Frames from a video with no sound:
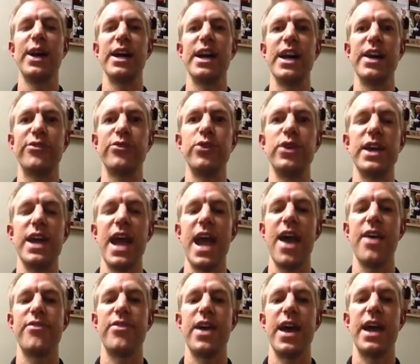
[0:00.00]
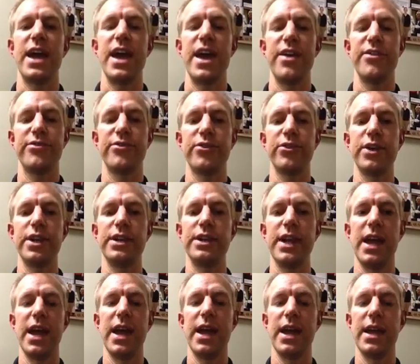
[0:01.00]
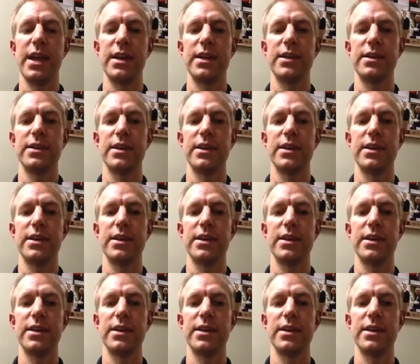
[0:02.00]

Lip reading: if we have that every day,